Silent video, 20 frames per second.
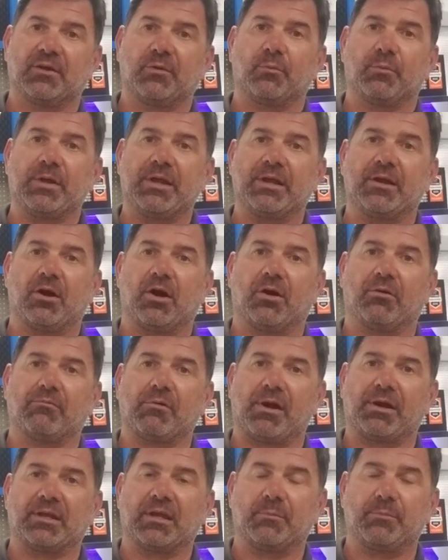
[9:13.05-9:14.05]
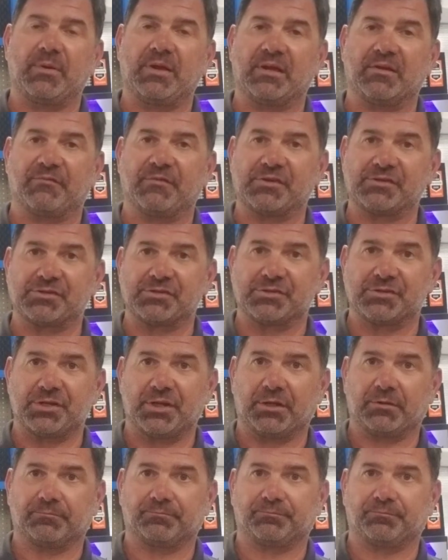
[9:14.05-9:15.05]
we are running at peak
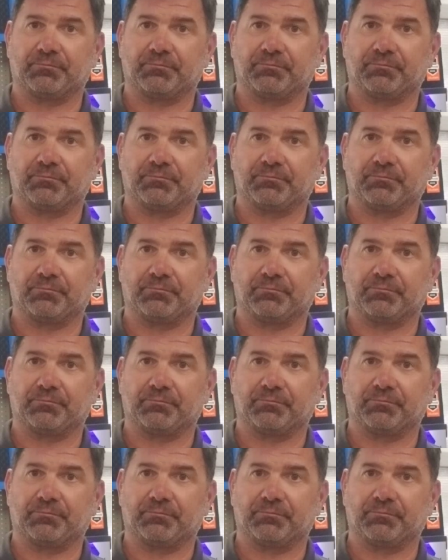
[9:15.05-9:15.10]
efficiency.